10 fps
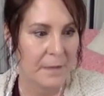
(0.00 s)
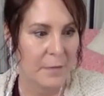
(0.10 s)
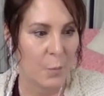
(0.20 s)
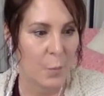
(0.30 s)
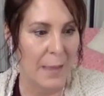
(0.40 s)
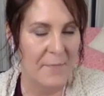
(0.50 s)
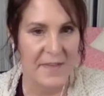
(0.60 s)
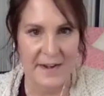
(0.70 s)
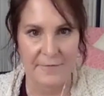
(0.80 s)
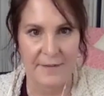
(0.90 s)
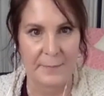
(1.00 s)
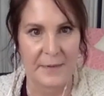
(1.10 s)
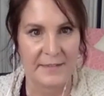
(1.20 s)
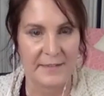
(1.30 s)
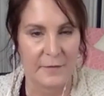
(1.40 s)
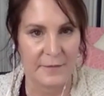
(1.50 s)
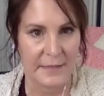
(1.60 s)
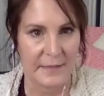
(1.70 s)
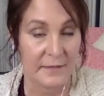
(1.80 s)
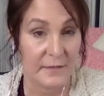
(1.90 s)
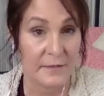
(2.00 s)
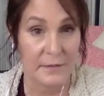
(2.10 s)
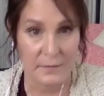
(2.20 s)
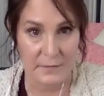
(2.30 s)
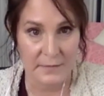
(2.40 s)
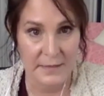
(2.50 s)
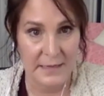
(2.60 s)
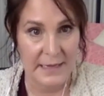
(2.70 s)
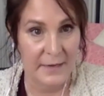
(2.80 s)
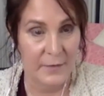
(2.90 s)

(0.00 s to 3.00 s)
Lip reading: the web that I find myself in as an adult. And